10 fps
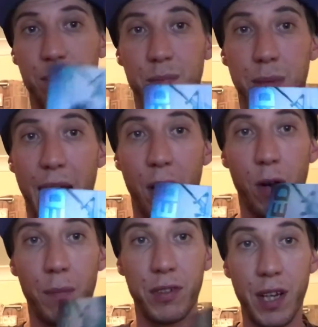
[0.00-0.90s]
Black
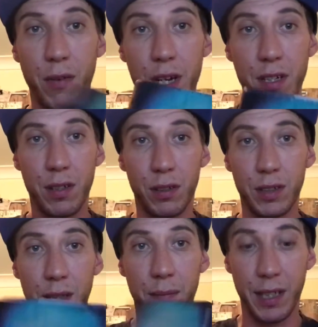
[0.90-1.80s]
Ops, the original or
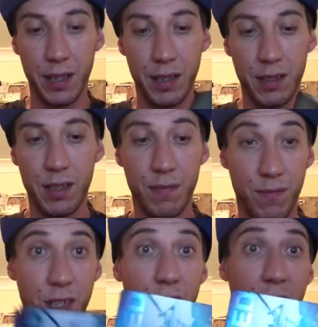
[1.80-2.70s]
something. Yes,
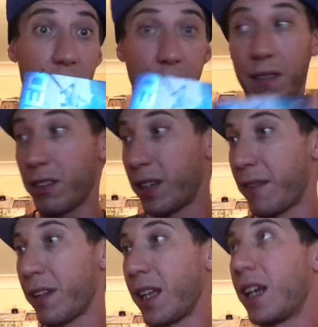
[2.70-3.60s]
got the hardcover and
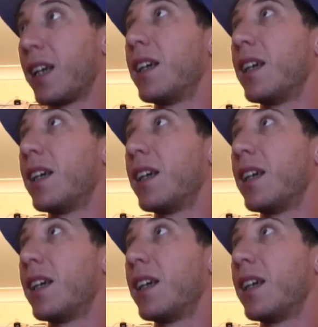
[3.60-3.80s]
everything.